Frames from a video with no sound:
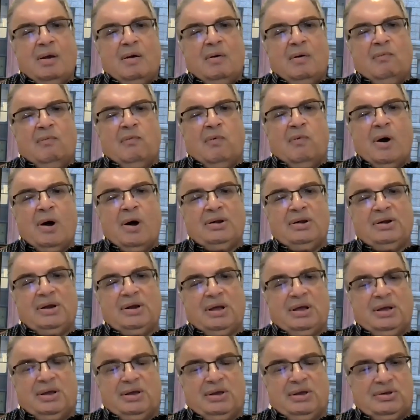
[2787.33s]
One
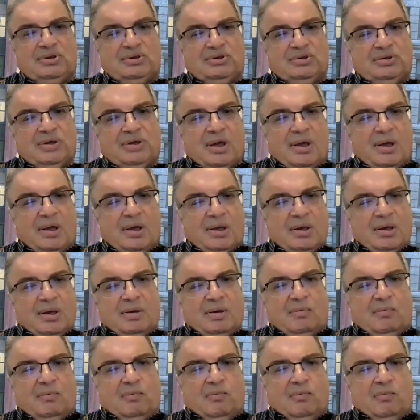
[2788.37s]
is
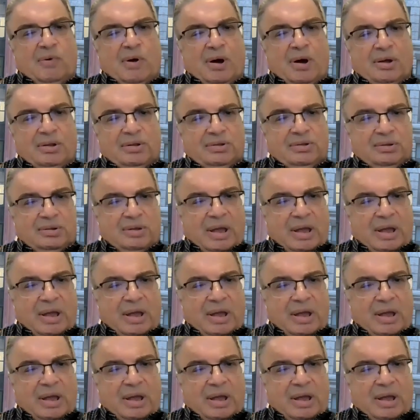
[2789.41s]
what